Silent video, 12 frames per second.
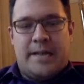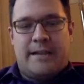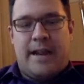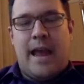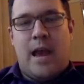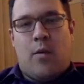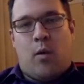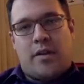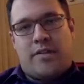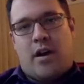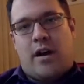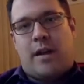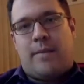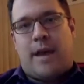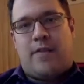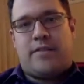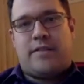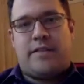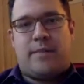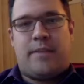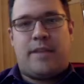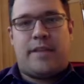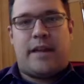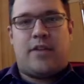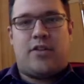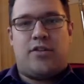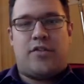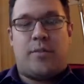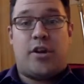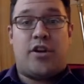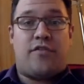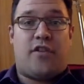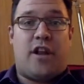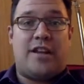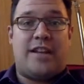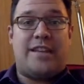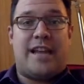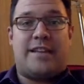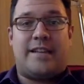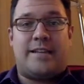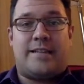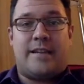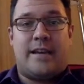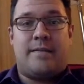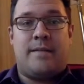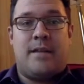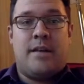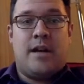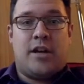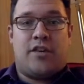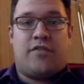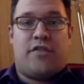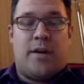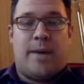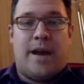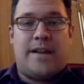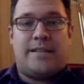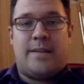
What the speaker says: today I want to talk about something that I learned from a good friend and dentist, a good friend of mine.